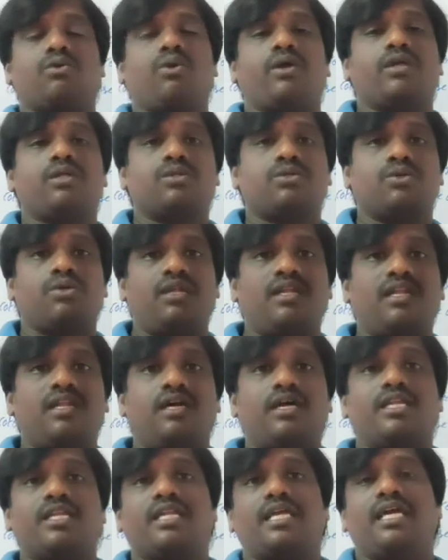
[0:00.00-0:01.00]
going to
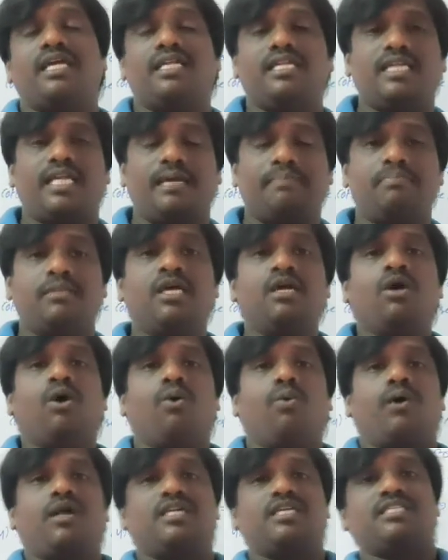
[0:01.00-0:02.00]
learn in
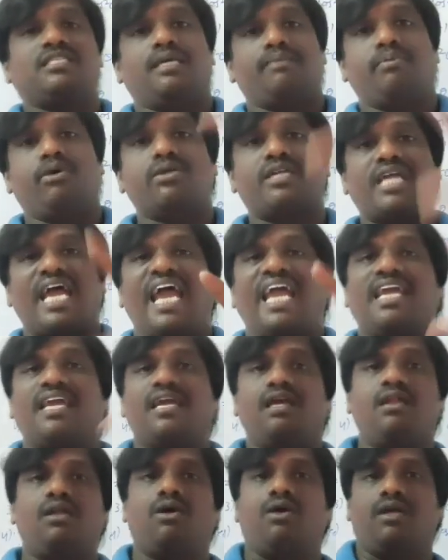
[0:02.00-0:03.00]
depth what is about
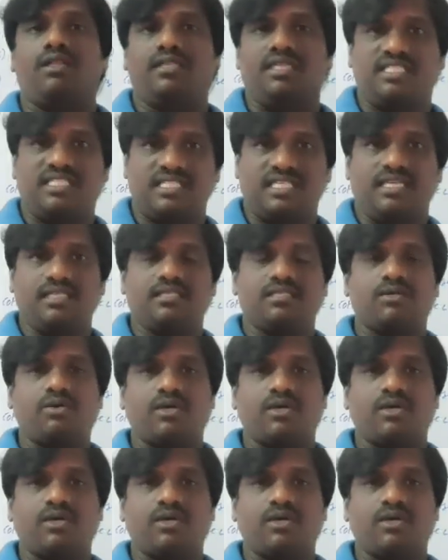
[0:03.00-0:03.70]
angle, all these things.